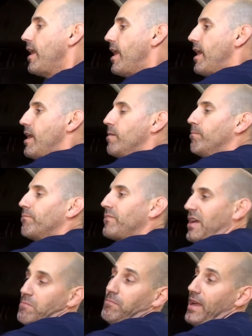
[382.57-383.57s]

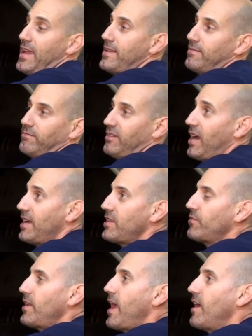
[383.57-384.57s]
I might not
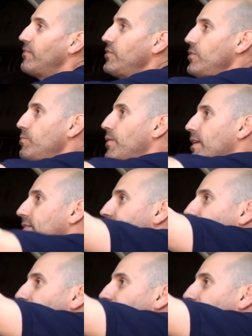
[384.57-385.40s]
even have to, but